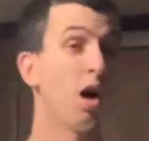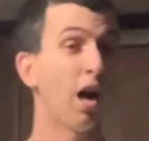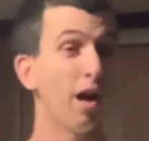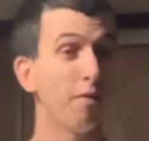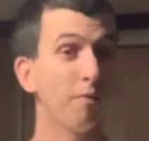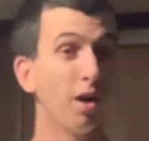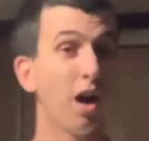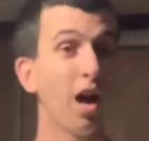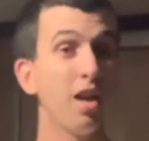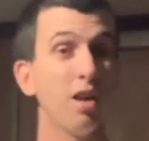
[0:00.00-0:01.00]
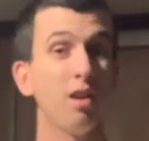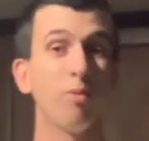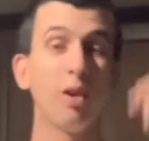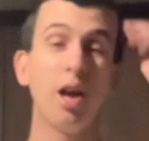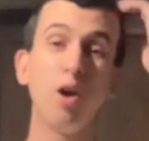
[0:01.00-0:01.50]
I am, I,
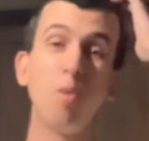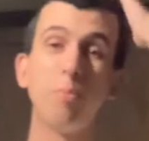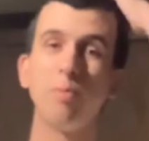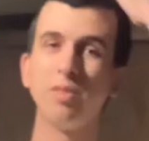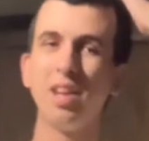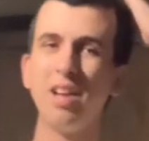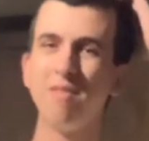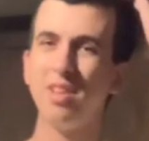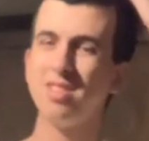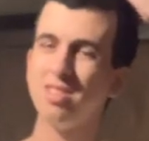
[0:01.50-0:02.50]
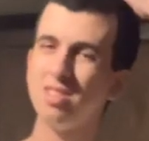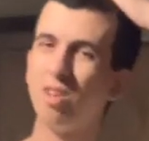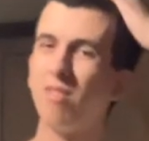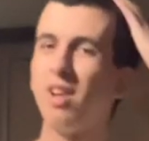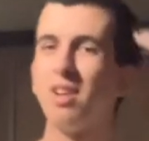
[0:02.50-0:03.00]
when I open, did I mention this
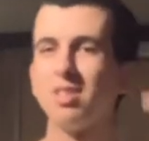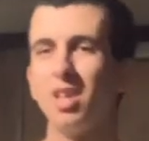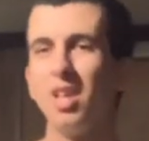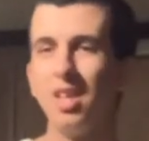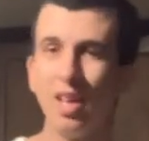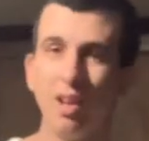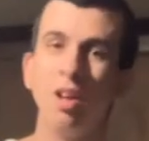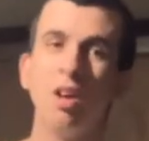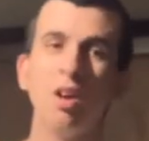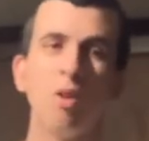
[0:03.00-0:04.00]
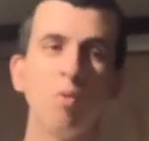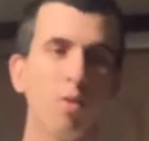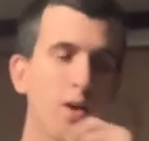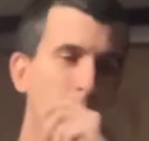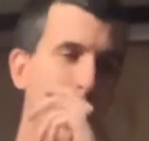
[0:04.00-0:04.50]
already? I'll say it again.
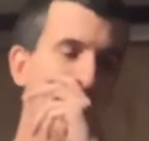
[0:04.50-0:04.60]
When um,